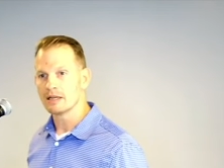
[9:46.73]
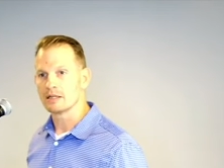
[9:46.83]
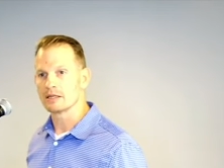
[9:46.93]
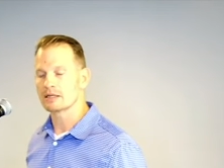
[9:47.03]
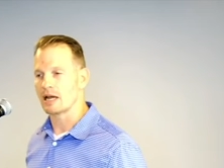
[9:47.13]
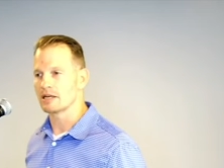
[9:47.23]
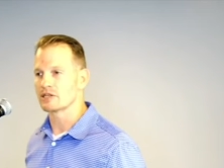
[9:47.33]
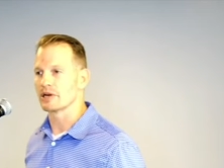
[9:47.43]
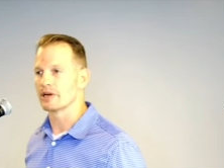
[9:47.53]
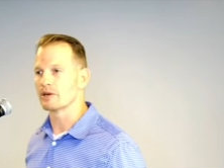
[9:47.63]
that is
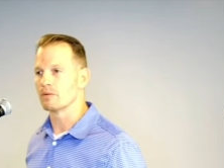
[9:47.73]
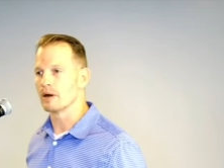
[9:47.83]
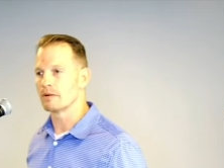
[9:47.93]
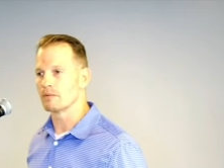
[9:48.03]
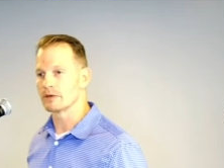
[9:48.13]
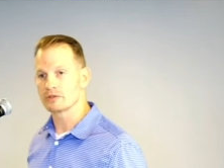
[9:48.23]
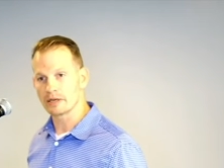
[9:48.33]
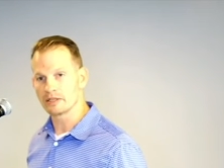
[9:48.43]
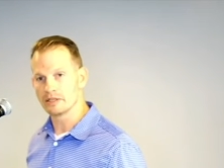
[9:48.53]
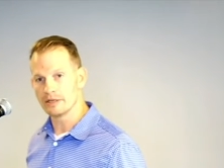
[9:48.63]
contrary to what we're
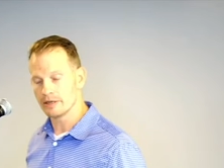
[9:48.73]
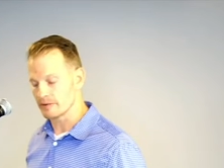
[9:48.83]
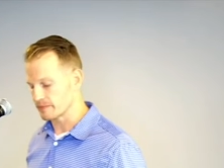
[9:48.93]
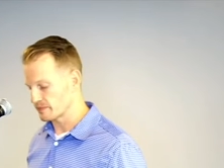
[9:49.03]
instructed to do.